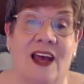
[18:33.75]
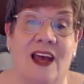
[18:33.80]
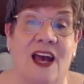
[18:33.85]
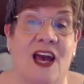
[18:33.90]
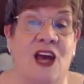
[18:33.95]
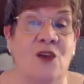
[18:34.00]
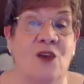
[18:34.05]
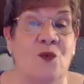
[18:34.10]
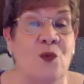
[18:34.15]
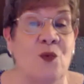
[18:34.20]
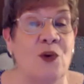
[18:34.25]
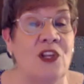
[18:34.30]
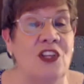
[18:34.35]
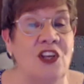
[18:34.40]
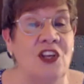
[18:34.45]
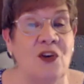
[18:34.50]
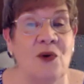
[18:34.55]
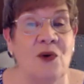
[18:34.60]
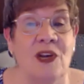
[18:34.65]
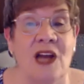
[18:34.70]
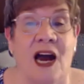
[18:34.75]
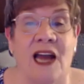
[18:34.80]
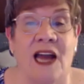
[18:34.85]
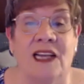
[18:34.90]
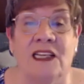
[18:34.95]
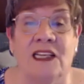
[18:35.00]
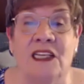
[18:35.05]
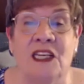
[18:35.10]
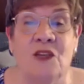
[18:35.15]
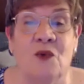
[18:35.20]
And when you and I
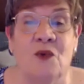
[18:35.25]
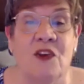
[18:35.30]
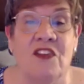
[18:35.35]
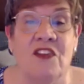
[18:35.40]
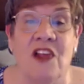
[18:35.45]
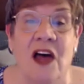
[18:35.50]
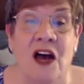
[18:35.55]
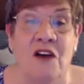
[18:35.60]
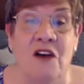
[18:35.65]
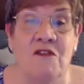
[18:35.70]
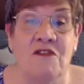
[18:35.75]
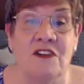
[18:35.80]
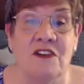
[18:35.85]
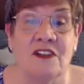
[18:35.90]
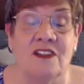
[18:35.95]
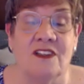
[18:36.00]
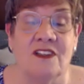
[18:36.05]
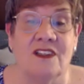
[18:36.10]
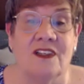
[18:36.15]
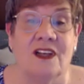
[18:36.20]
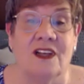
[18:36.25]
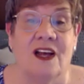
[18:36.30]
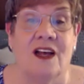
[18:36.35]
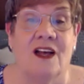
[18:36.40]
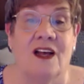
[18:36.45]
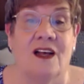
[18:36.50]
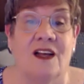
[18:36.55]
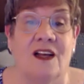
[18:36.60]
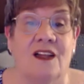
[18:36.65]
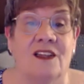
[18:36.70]
lead with love,
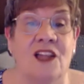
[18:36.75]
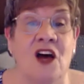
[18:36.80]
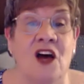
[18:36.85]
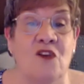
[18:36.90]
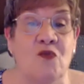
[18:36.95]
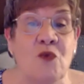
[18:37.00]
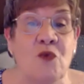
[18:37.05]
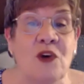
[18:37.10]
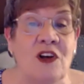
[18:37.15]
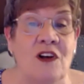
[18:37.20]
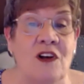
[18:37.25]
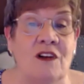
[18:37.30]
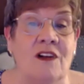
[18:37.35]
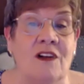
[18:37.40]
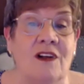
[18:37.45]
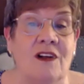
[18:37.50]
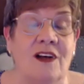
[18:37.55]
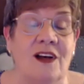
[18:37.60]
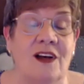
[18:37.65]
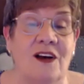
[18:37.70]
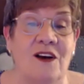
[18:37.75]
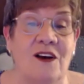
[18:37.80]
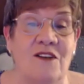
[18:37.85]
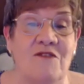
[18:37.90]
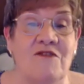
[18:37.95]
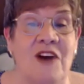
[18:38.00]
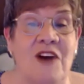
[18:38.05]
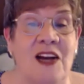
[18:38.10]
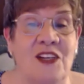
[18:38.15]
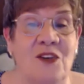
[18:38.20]
love will
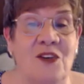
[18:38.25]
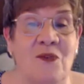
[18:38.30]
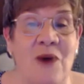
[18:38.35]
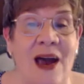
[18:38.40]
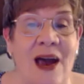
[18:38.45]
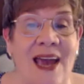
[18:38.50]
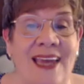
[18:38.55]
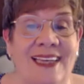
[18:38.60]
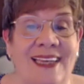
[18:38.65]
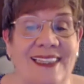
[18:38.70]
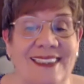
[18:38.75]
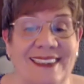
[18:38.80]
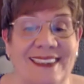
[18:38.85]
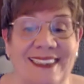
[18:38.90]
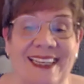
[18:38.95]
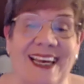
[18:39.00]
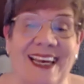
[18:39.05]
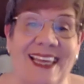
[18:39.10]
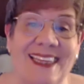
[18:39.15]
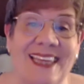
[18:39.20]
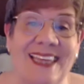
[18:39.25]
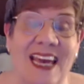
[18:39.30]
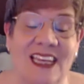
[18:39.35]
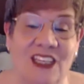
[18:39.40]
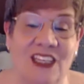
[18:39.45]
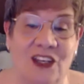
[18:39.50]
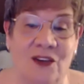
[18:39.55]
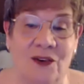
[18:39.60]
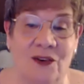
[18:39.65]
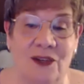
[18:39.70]
find a way. Thank
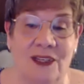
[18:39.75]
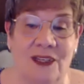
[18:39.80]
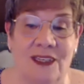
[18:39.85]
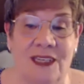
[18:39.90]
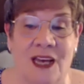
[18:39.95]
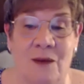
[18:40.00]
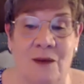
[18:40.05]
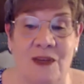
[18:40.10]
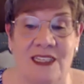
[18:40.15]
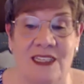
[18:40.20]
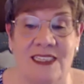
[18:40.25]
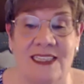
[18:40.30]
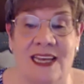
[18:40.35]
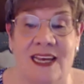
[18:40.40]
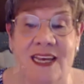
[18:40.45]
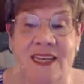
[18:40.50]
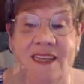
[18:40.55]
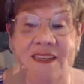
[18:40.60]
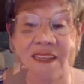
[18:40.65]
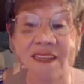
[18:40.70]
you. Namaste.